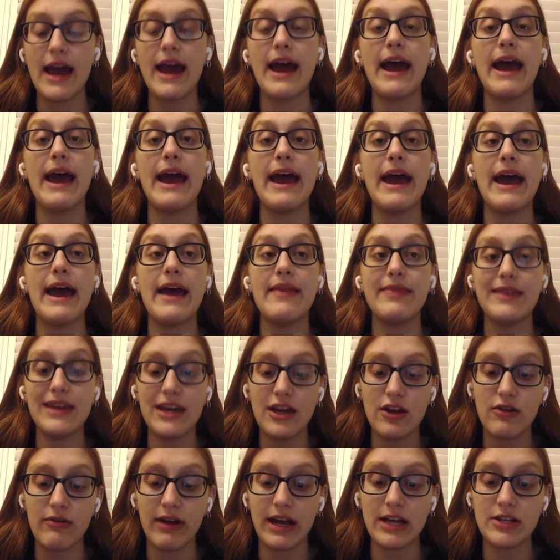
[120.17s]
and the
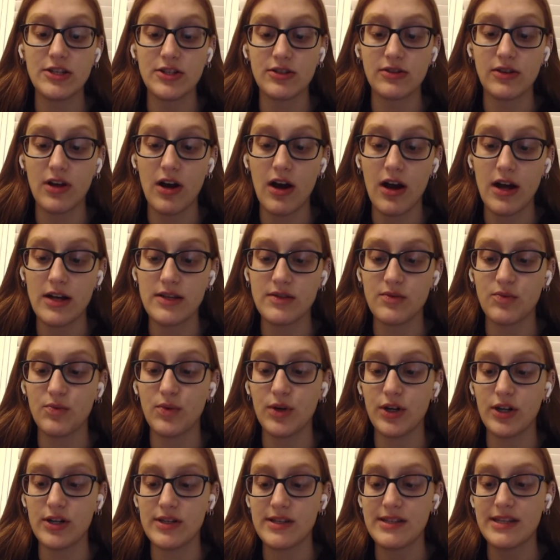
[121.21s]
Granger laws
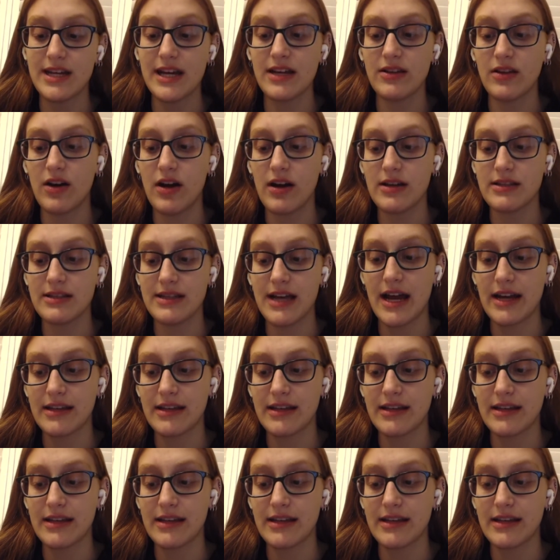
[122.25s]
were state laws